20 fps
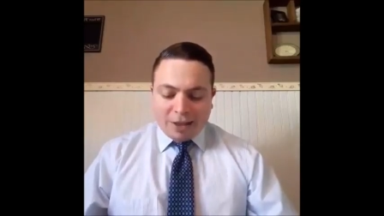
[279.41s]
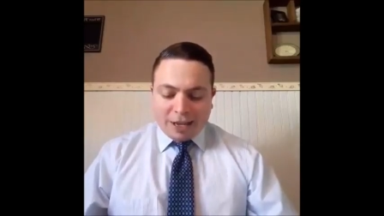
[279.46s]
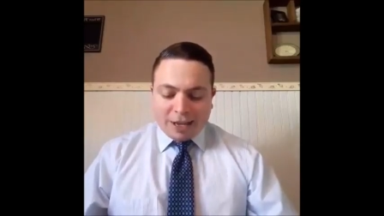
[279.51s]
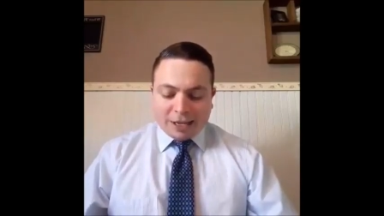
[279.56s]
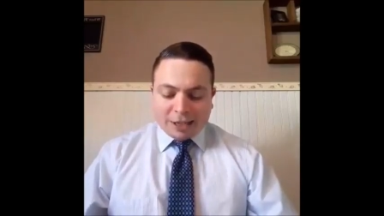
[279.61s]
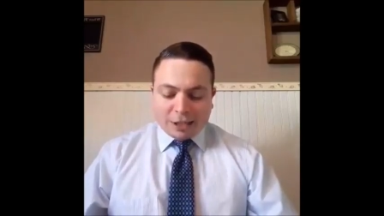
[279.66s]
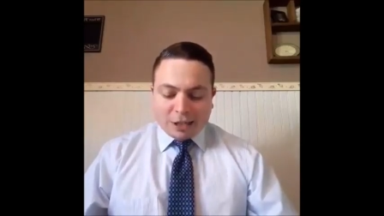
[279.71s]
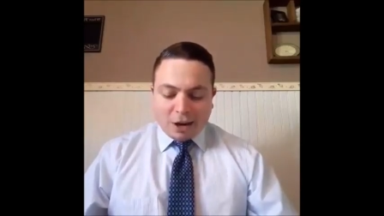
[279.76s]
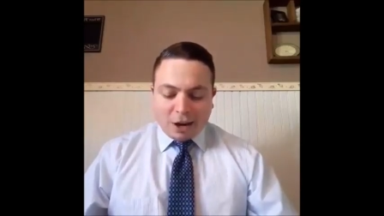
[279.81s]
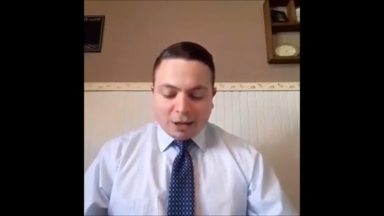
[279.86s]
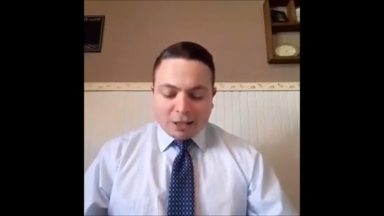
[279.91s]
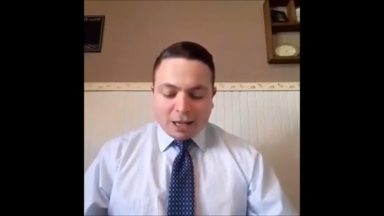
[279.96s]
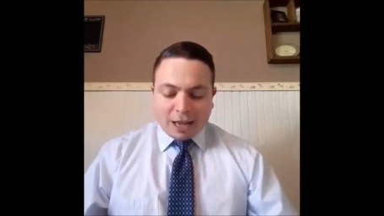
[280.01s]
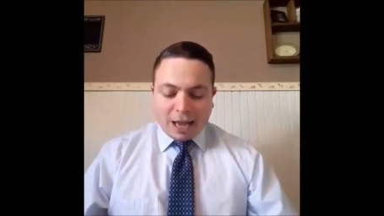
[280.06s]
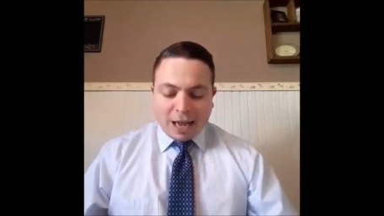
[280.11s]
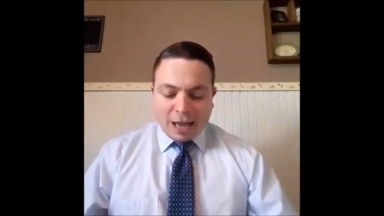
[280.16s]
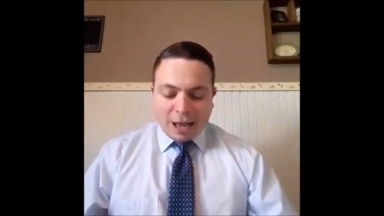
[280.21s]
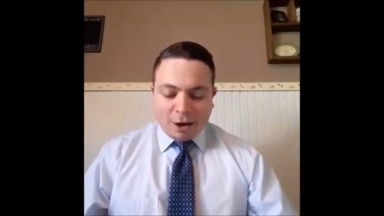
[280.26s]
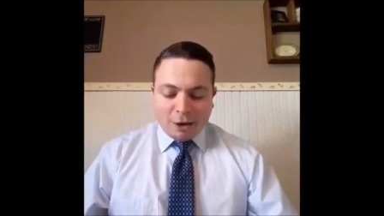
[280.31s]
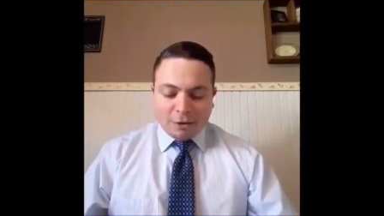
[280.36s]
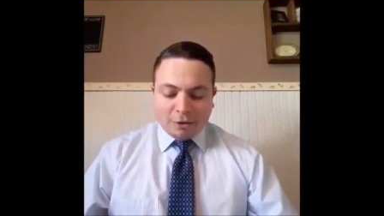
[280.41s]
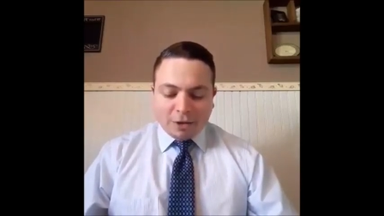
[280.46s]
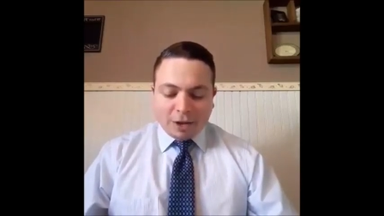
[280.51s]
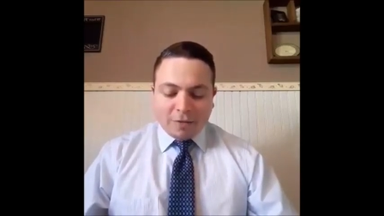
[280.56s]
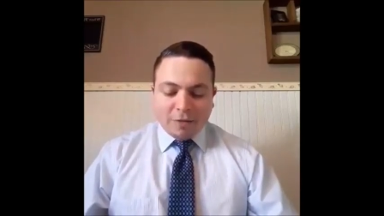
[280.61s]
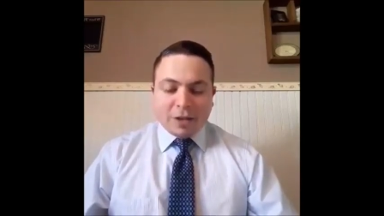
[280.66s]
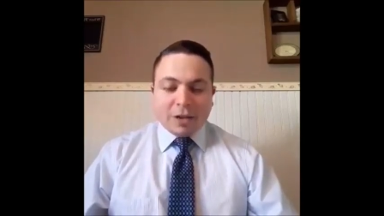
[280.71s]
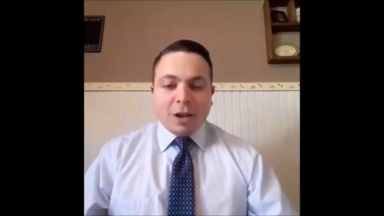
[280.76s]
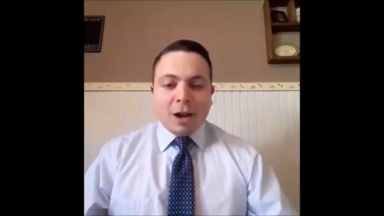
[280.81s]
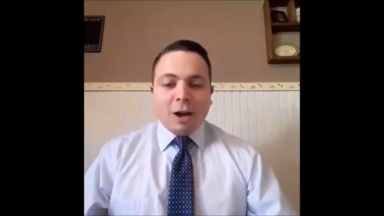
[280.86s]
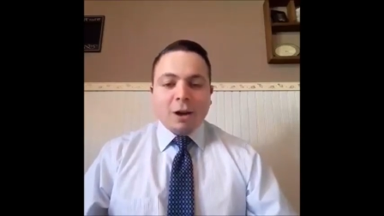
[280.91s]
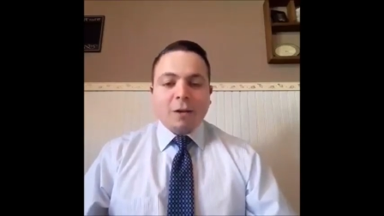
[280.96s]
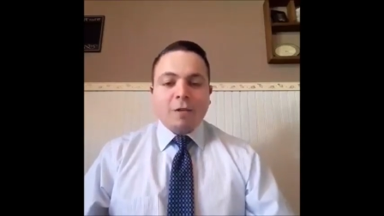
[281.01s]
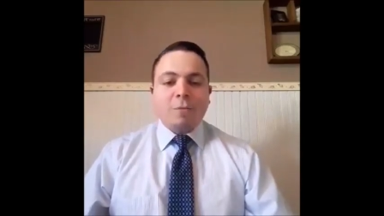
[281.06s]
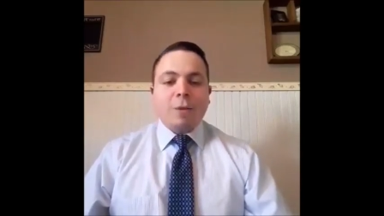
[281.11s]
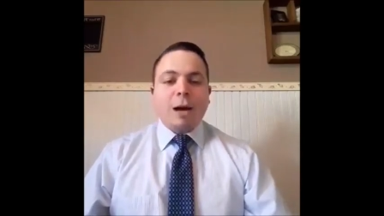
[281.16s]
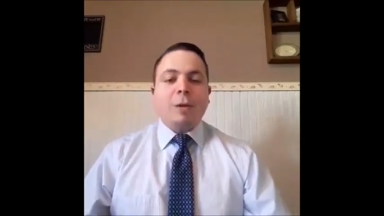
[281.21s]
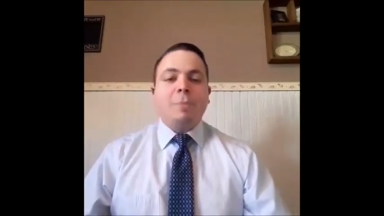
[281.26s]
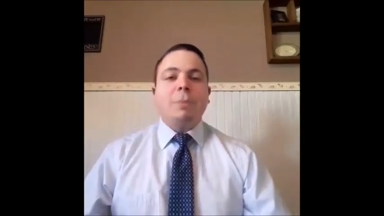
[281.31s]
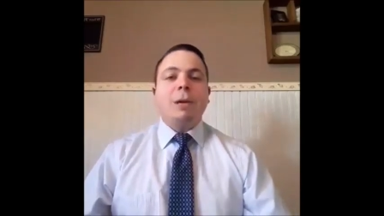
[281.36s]
then is not the health of the daughter
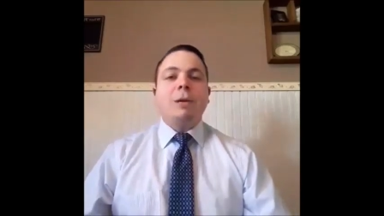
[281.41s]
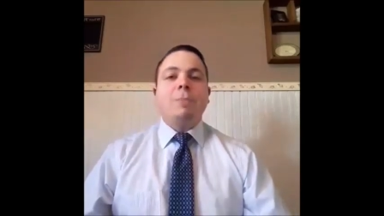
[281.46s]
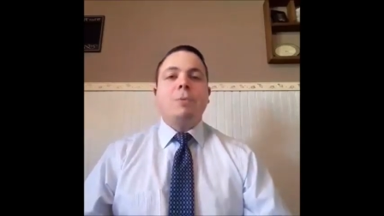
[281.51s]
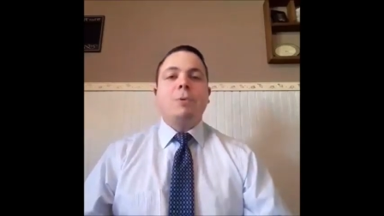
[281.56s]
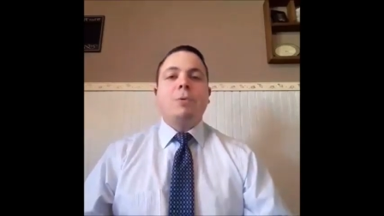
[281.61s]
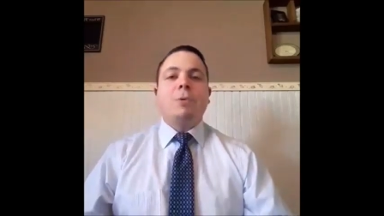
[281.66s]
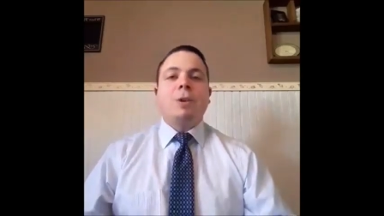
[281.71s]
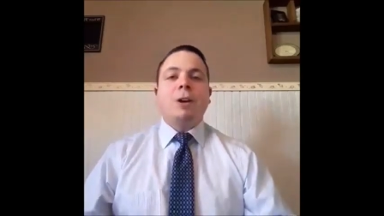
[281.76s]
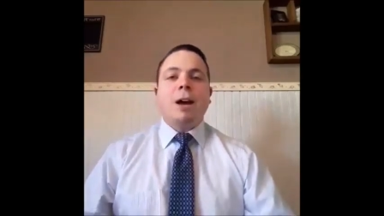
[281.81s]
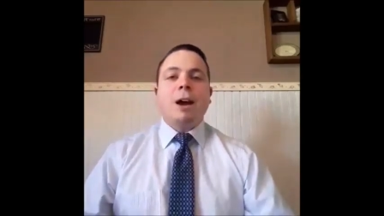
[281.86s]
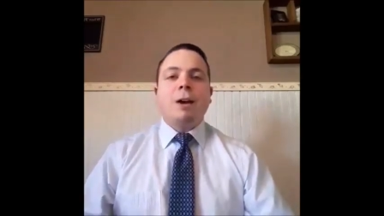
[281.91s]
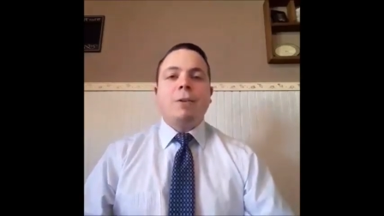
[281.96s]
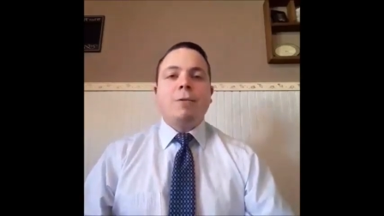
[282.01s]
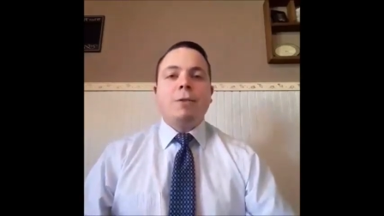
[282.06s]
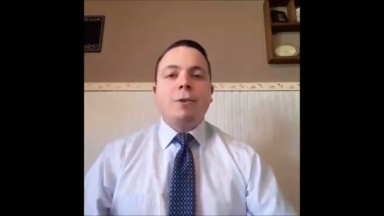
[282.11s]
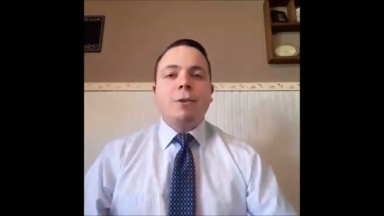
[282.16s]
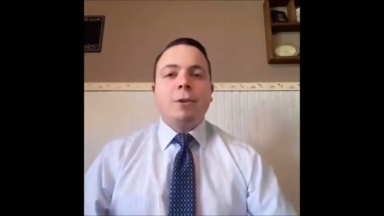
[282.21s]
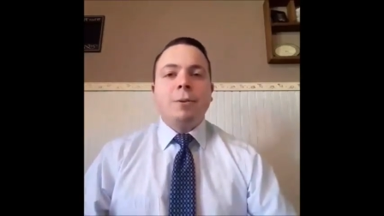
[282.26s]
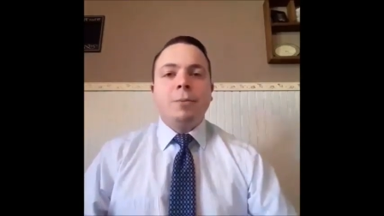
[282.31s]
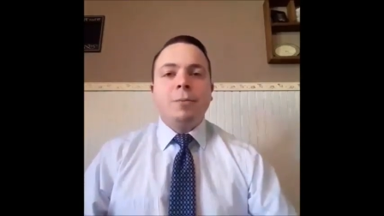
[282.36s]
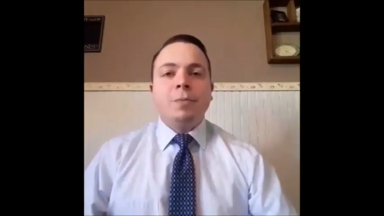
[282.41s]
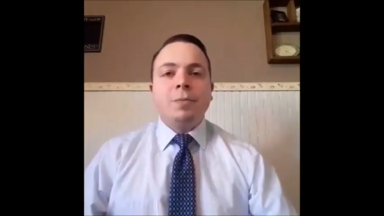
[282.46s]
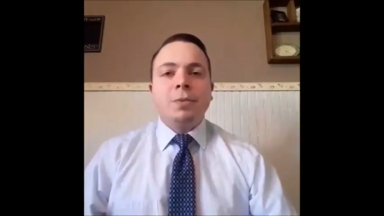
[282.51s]
of my people recovered?